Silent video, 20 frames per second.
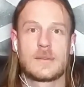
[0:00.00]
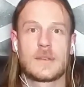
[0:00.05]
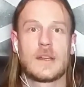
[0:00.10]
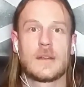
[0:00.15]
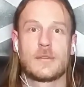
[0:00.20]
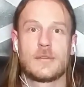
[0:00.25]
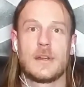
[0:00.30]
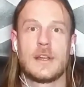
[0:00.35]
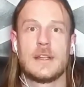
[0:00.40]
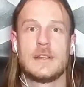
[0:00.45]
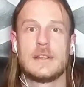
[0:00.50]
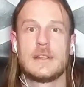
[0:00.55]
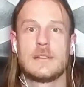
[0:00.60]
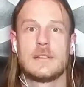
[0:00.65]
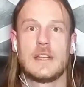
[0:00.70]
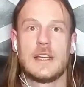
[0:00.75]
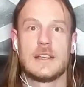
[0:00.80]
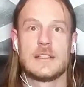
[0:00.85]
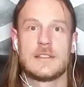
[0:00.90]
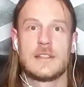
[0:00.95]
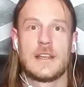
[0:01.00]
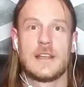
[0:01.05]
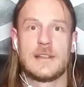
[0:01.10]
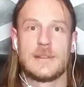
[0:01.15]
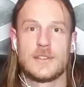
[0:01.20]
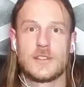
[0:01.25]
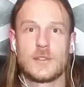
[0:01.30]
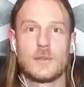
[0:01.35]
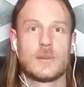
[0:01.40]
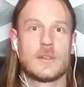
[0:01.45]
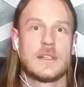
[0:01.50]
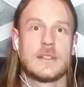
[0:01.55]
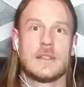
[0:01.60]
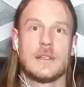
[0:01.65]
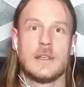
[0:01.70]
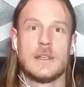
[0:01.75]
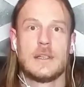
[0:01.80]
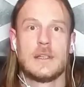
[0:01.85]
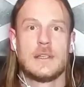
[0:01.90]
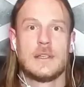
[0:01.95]
I've got a friend, that's that
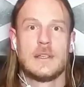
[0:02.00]
sorted.